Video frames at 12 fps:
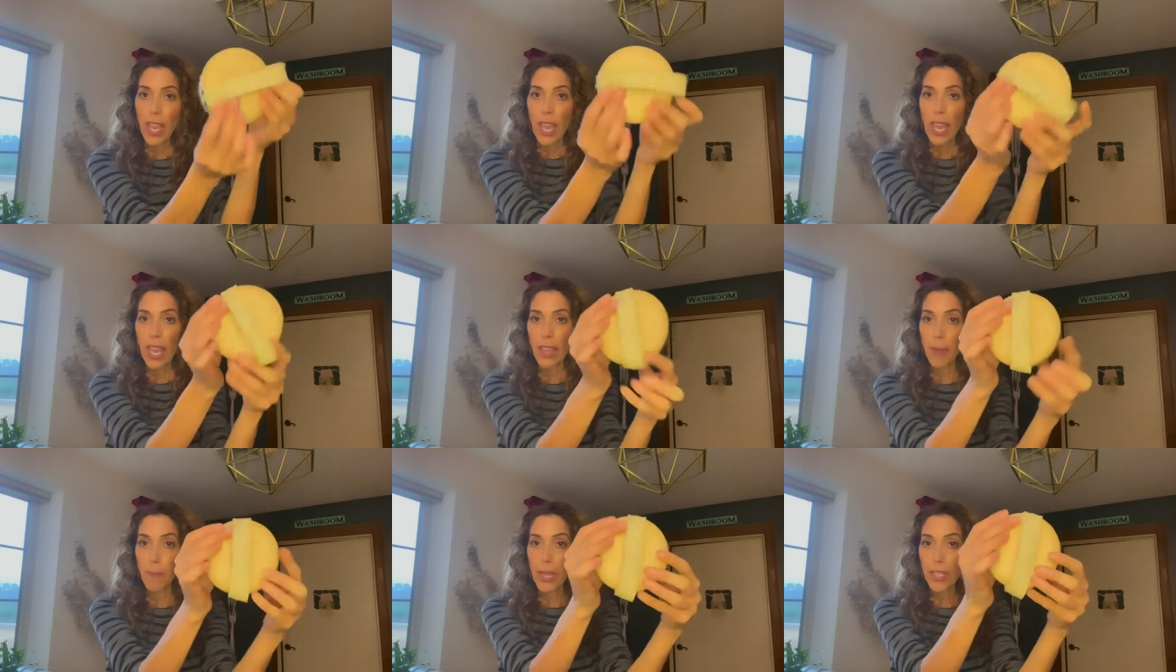And the
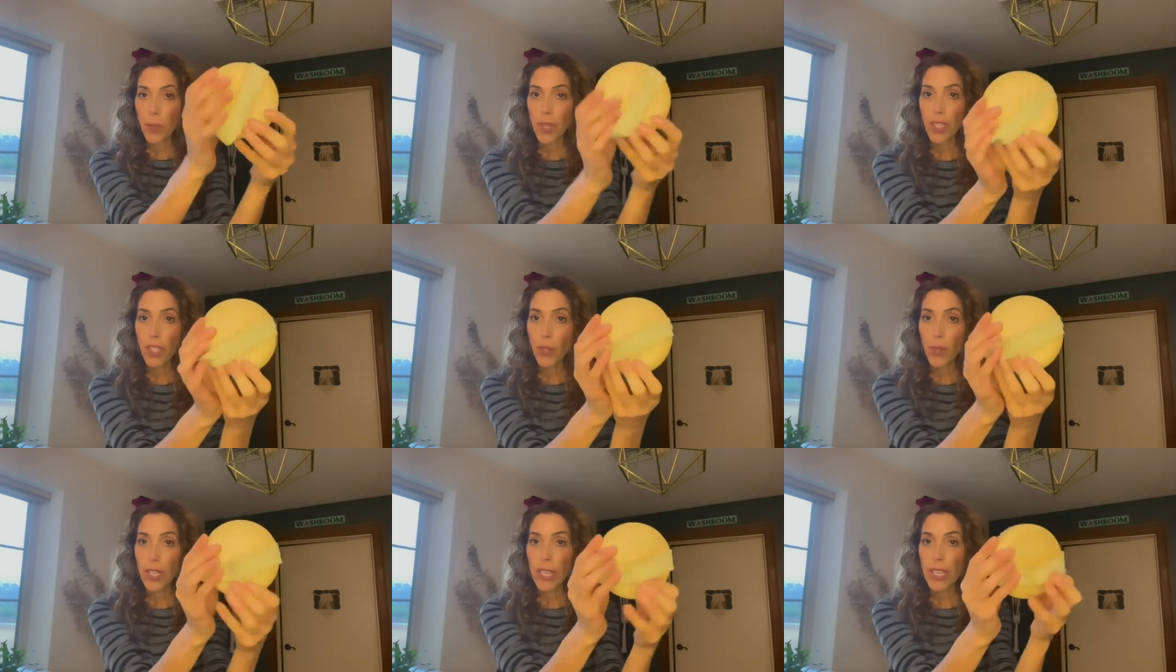best way to do
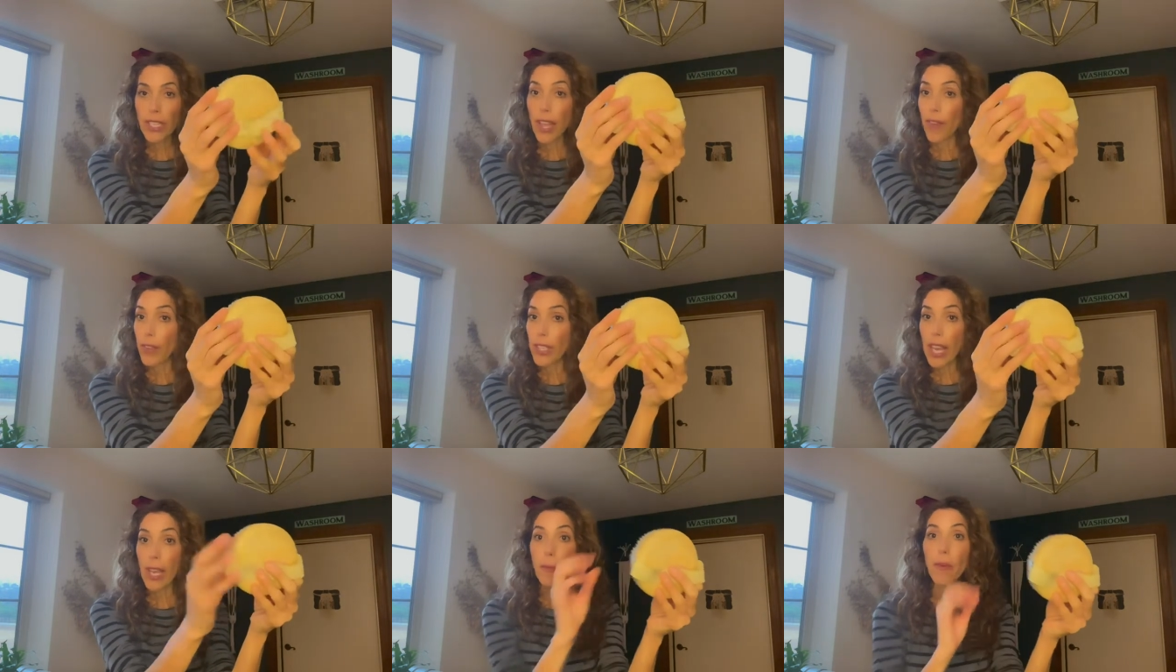it is every
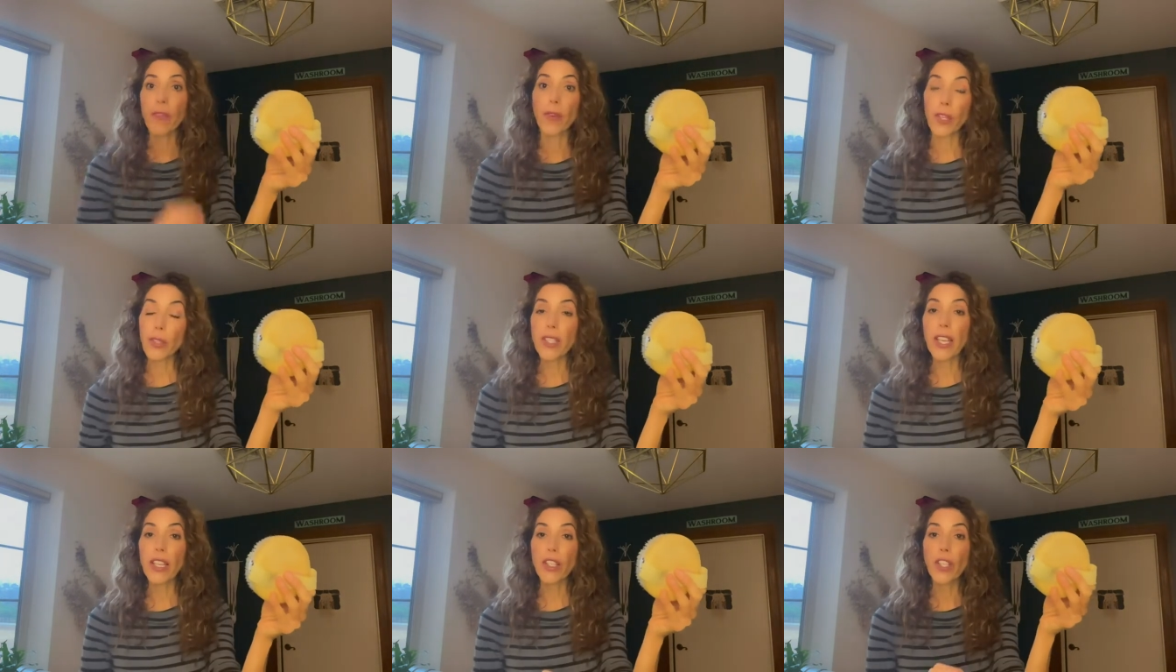day before you
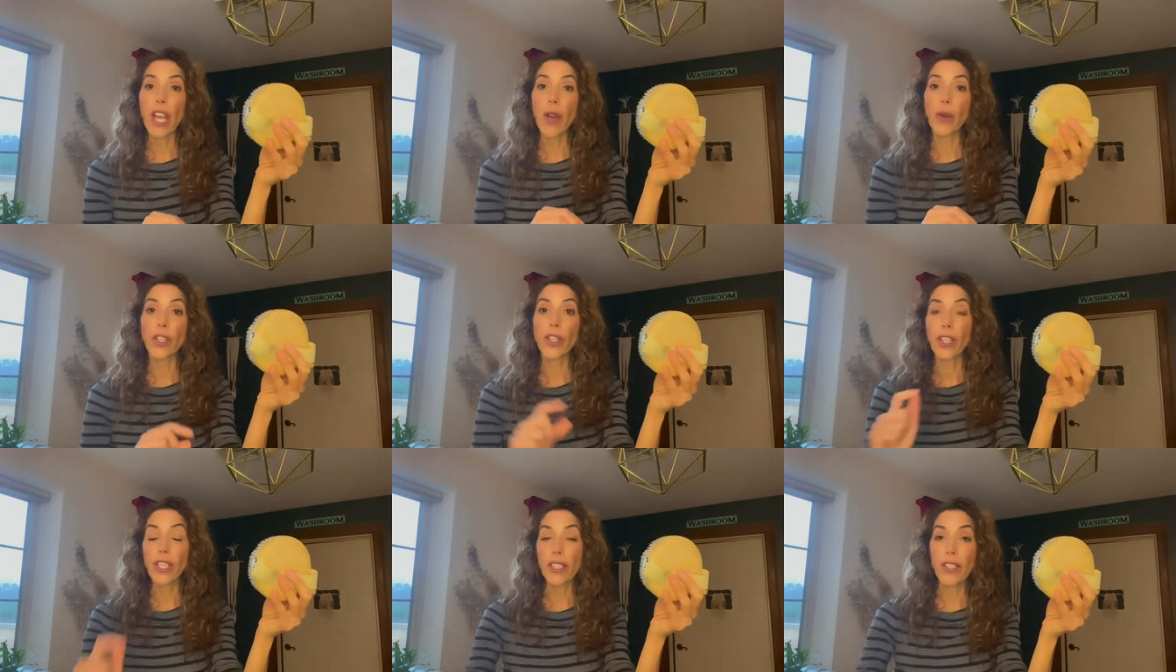take a shower, you're
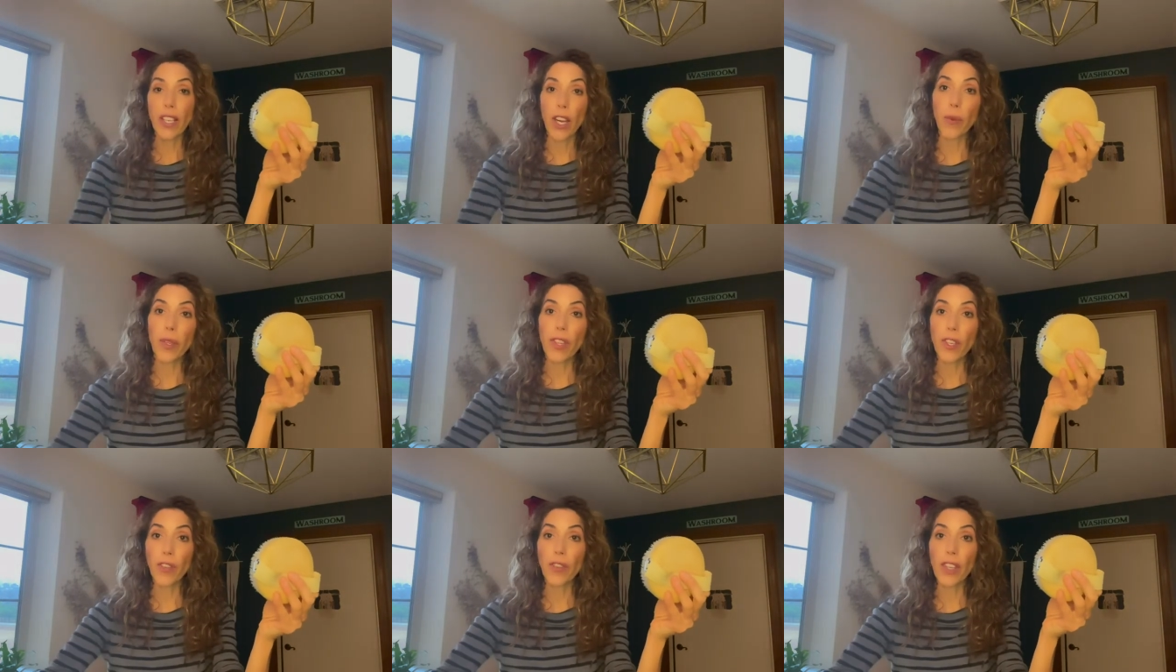gonna start with your
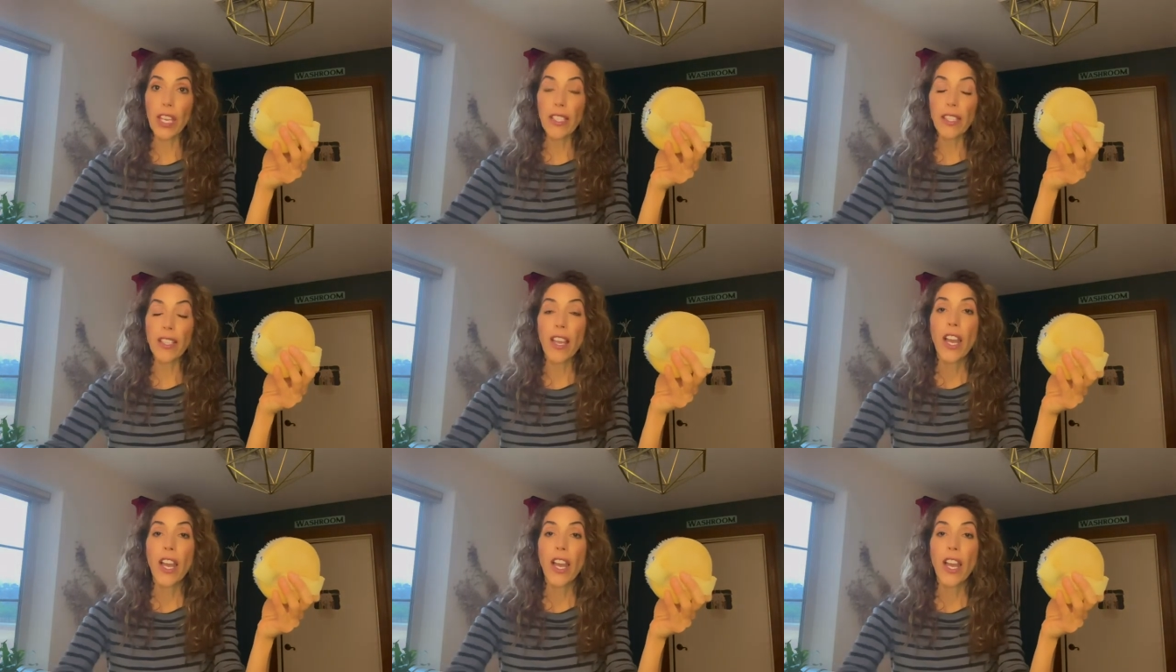feet.